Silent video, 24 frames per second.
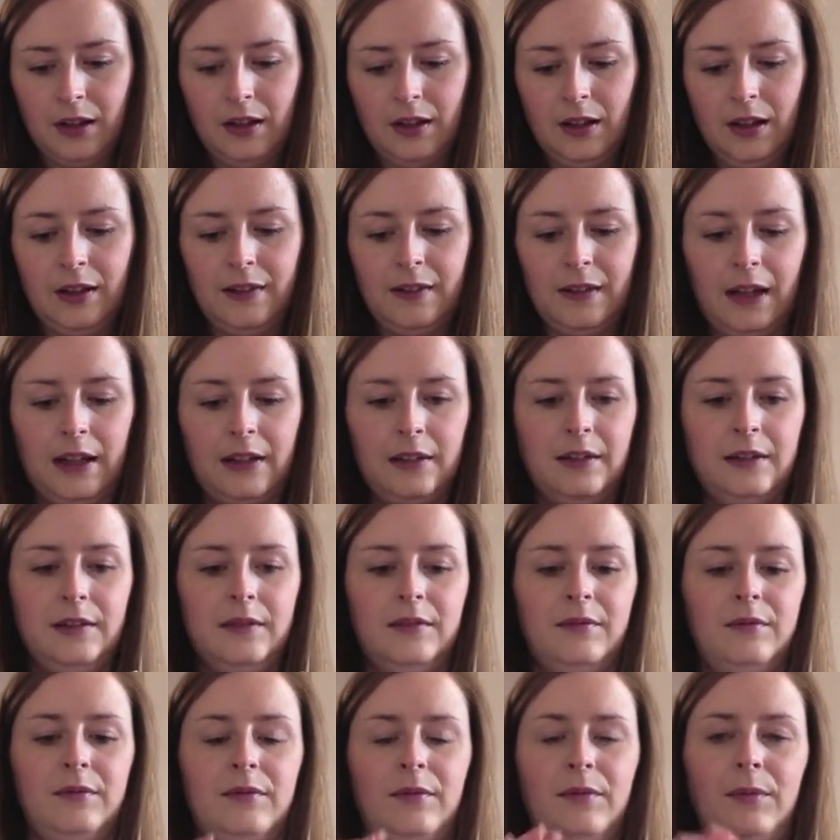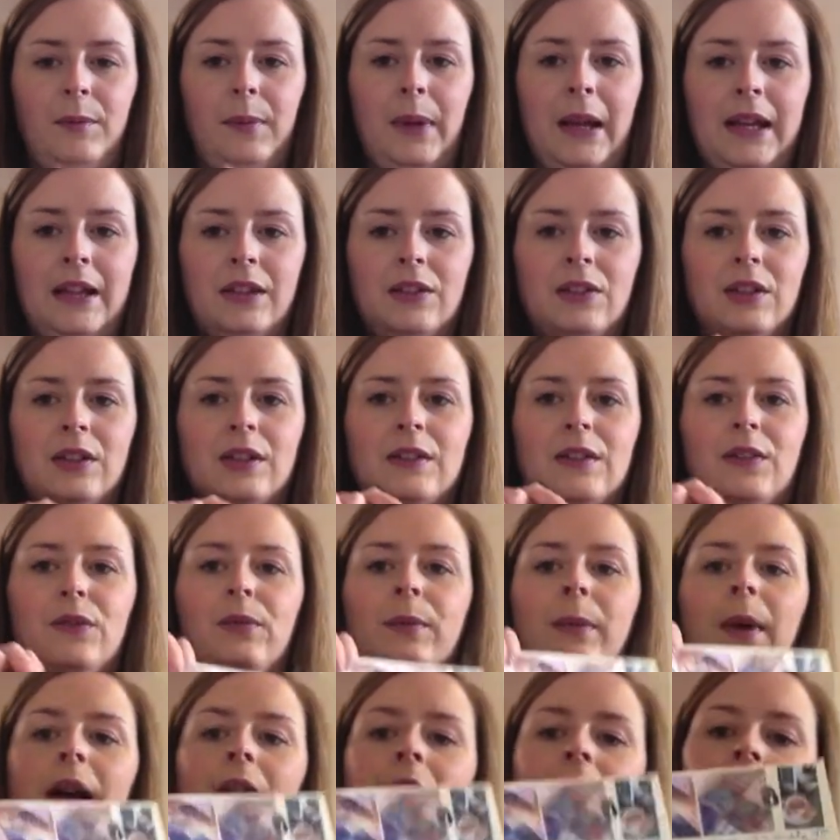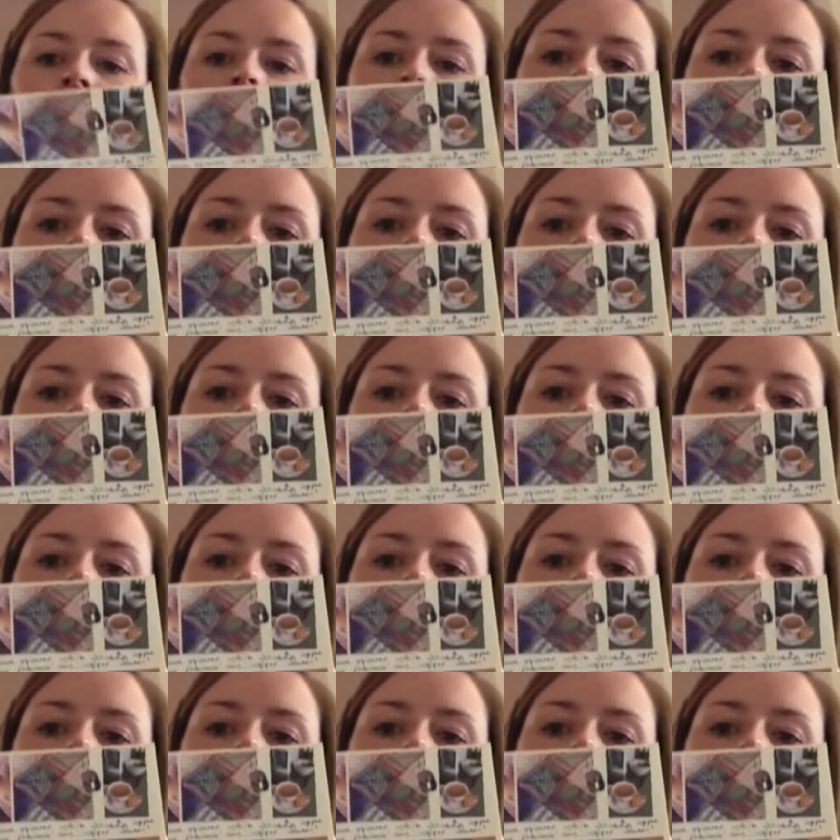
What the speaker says: and then pictures of my